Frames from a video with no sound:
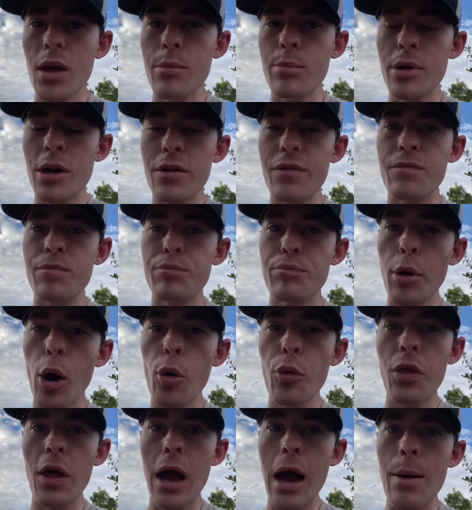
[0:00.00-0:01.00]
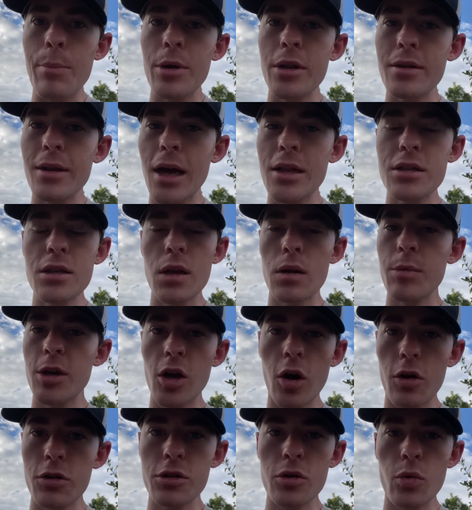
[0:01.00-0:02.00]
But if both happen, that's going to be
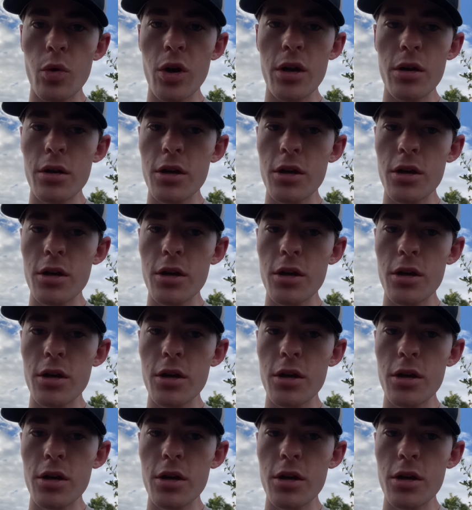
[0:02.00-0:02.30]
hard to win,